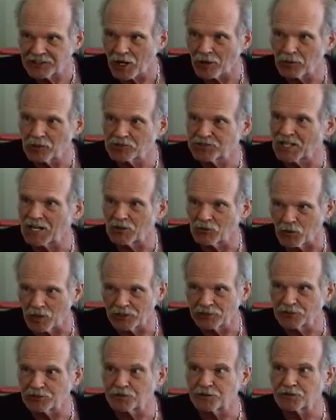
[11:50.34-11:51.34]
it's almost like
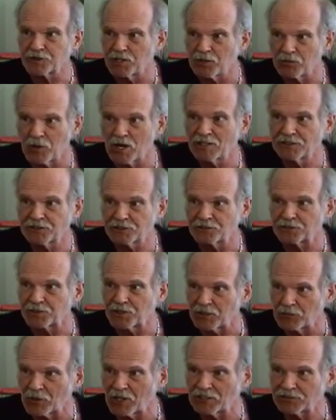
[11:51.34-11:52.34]
1, 2, 3, 1, 2,
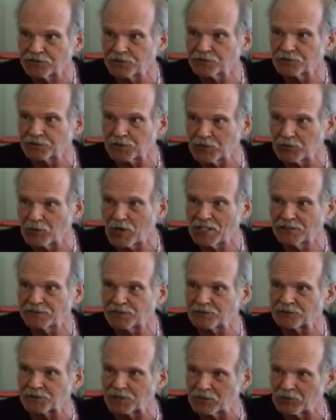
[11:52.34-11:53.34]
3, 1, 2, 3,
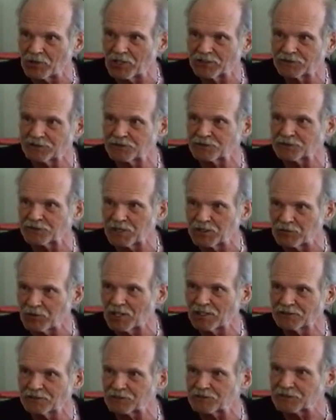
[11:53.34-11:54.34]
1, 2, 3, 1, 2, 3, 1, 2,
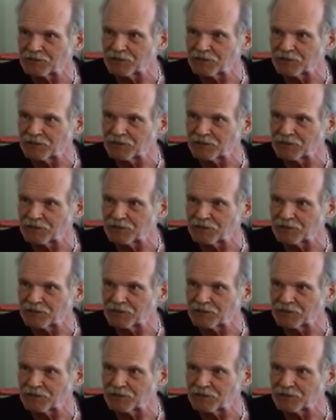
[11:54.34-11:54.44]
3.